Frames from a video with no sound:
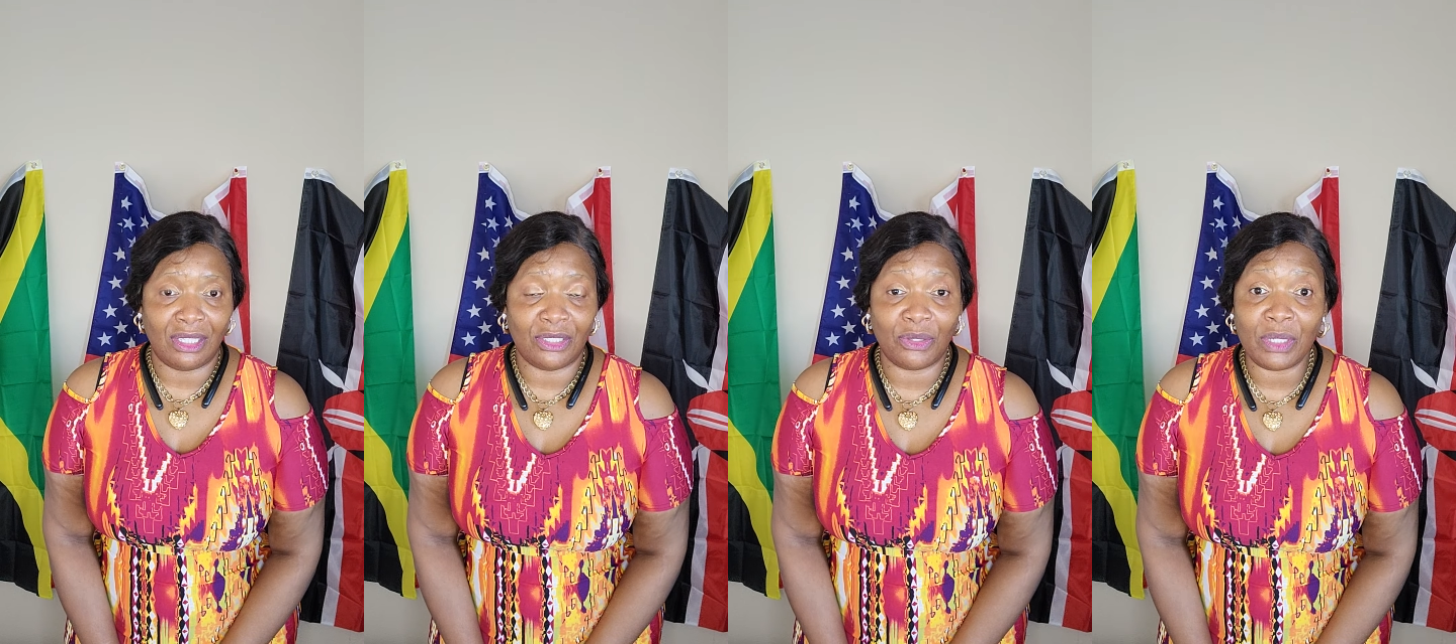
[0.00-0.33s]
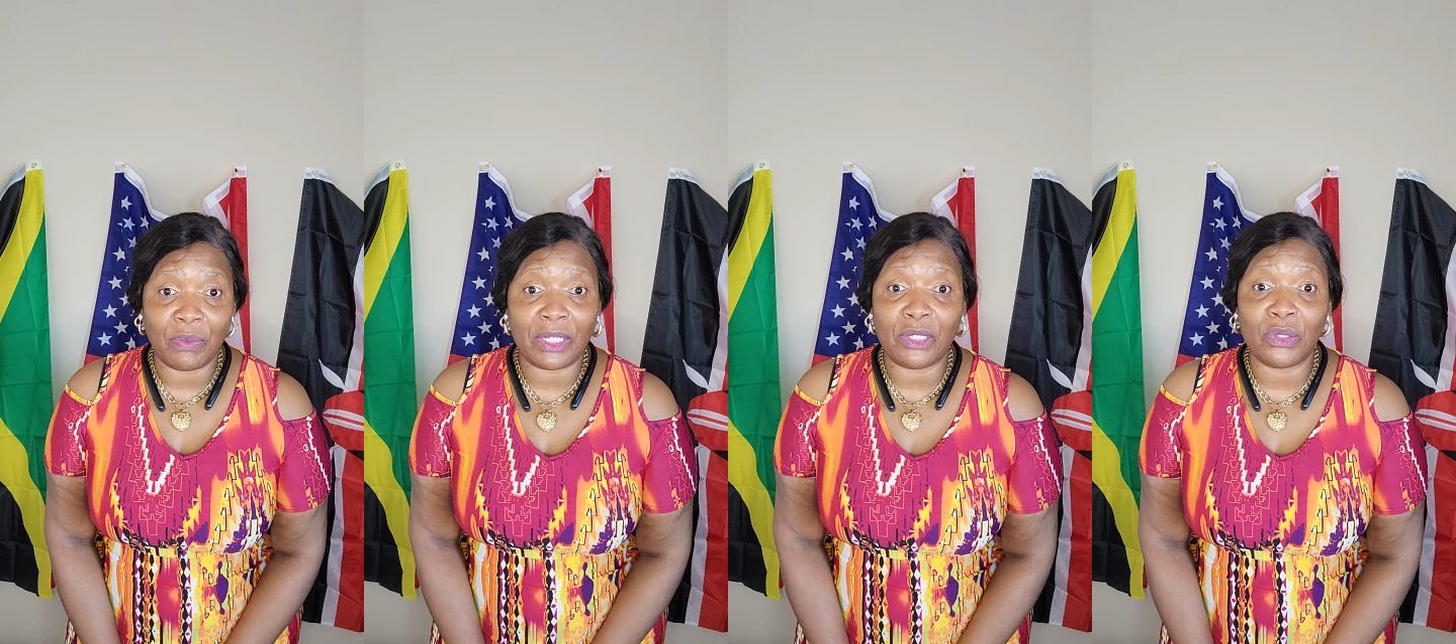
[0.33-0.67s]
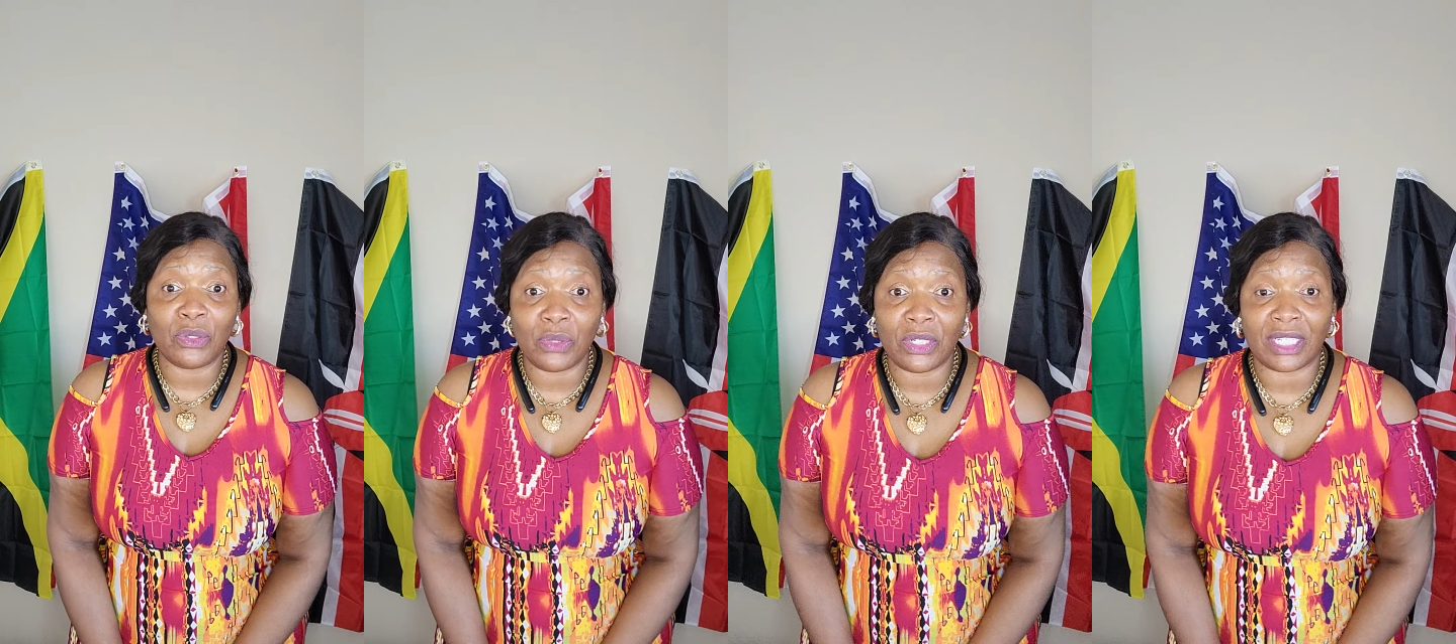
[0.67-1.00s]
When
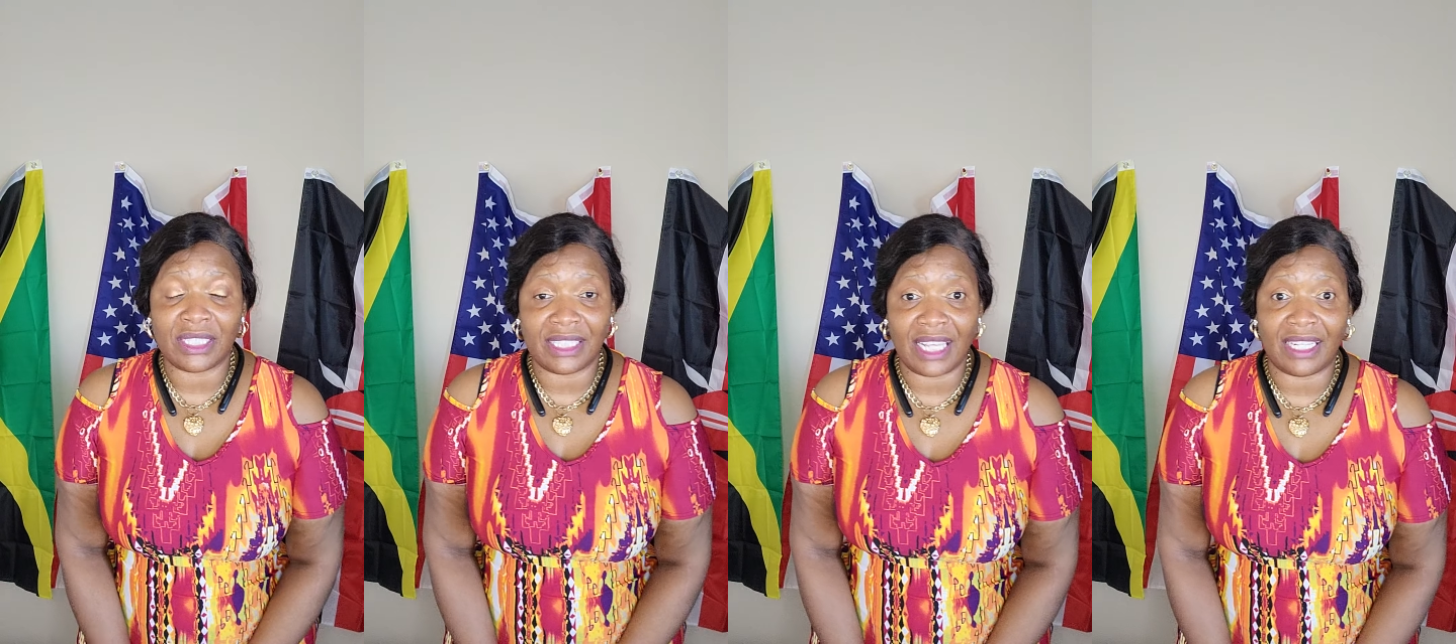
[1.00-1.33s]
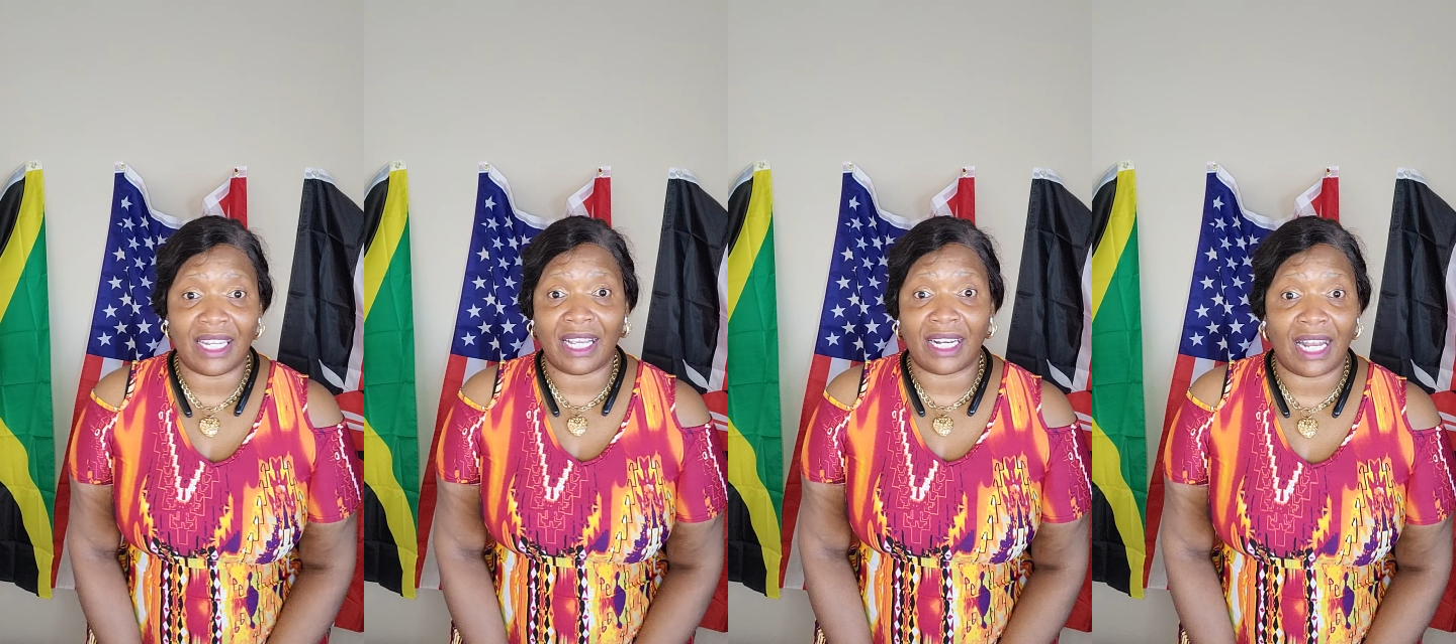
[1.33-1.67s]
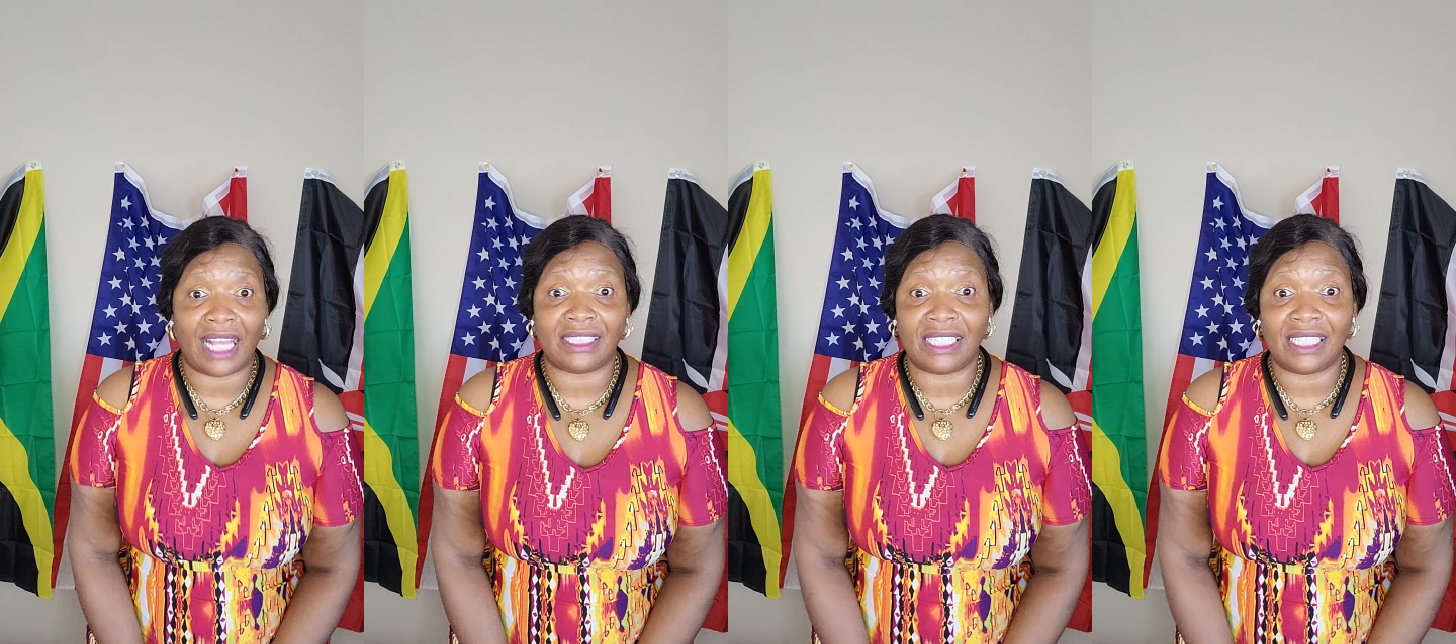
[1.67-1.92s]
you do your CNA class,